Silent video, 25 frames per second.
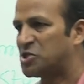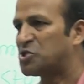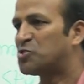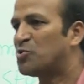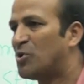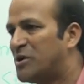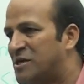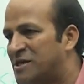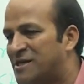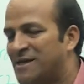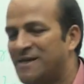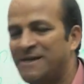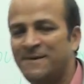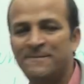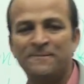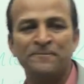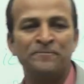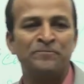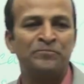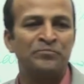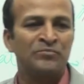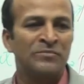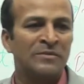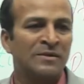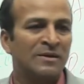
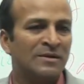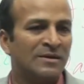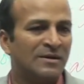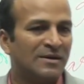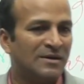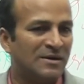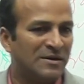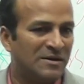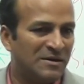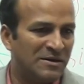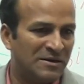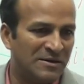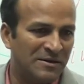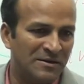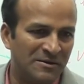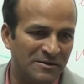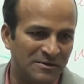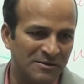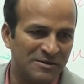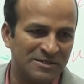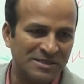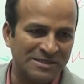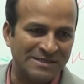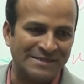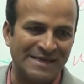20
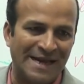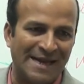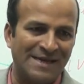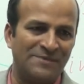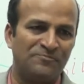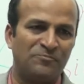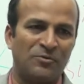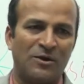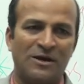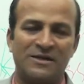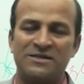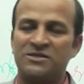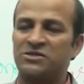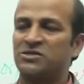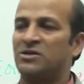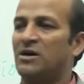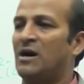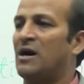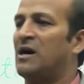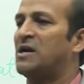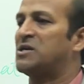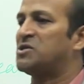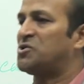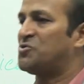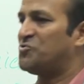uh, standpoints
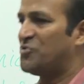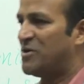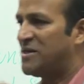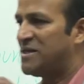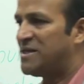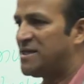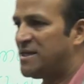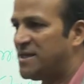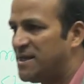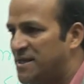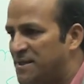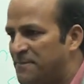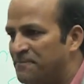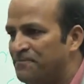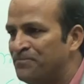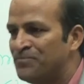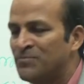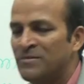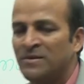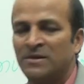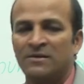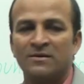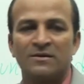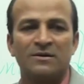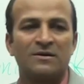or
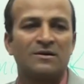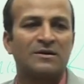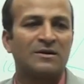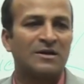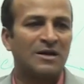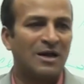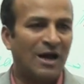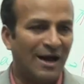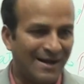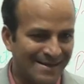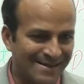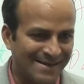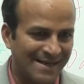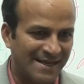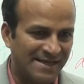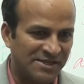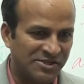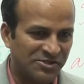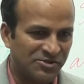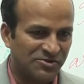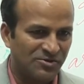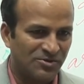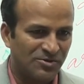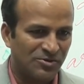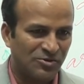20
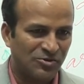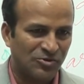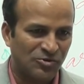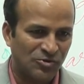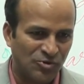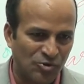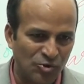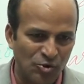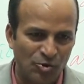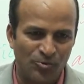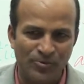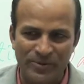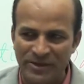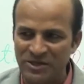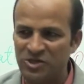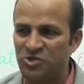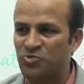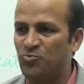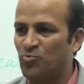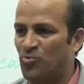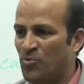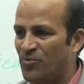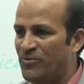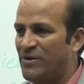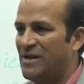contexts through which
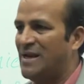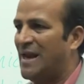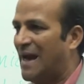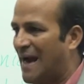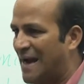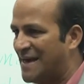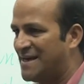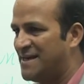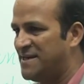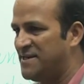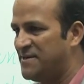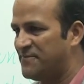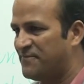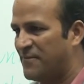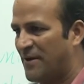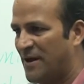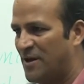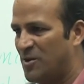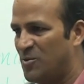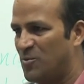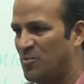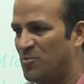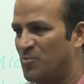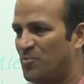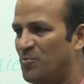we will
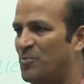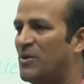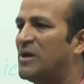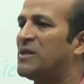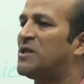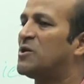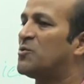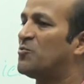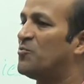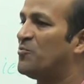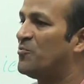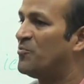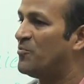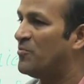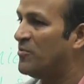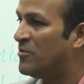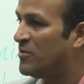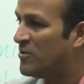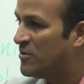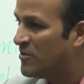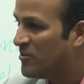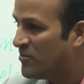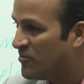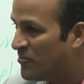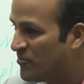identify whether
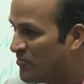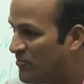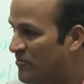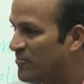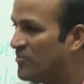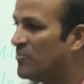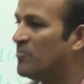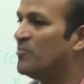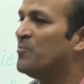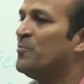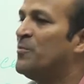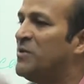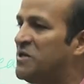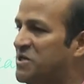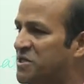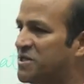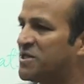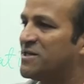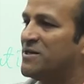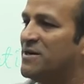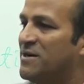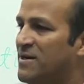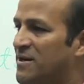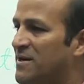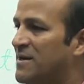which
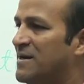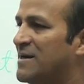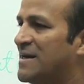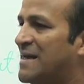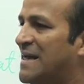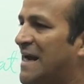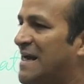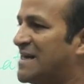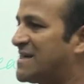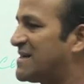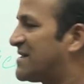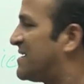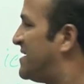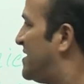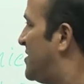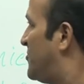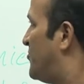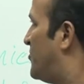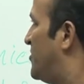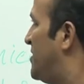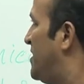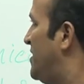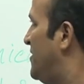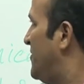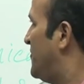category
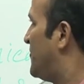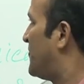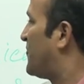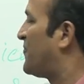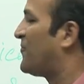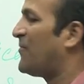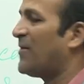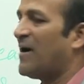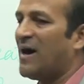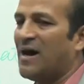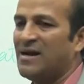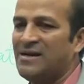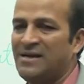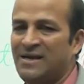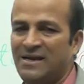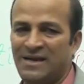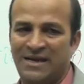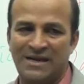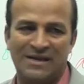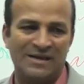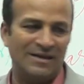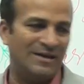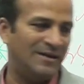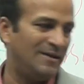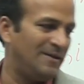we fall
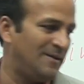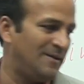in,